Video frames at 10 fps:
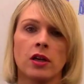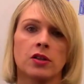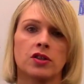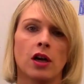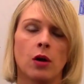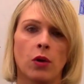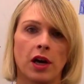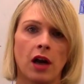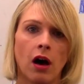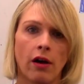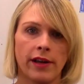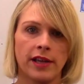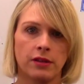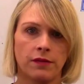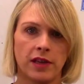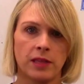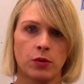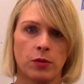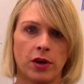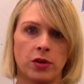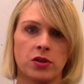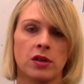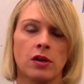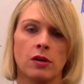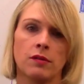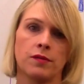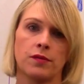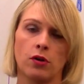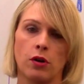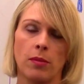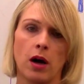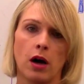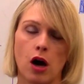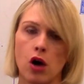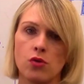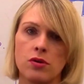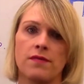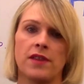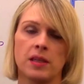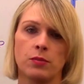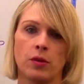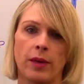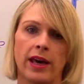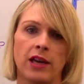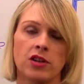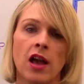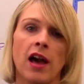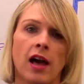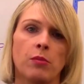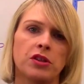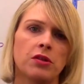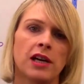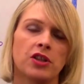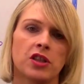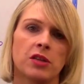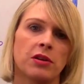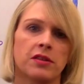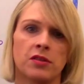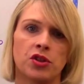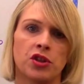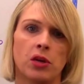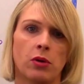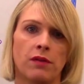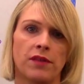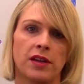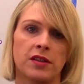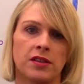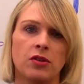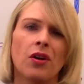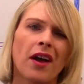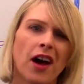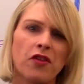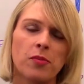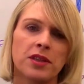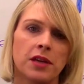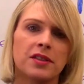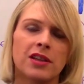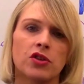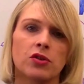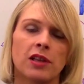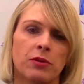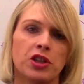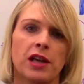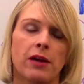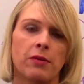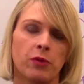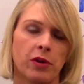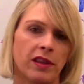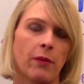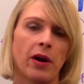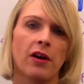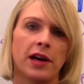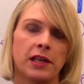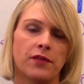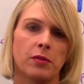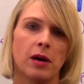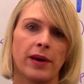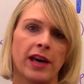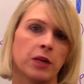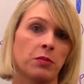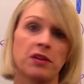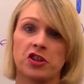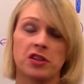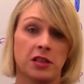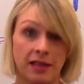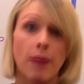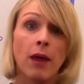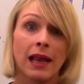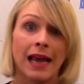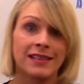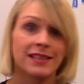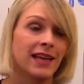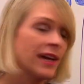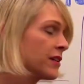So we're going to hide our Facebook post from our own Facebook page. And we do that just so it doesn't skew our figures. Not 100% essential that we hide it from our page, but it's just a step I like to take.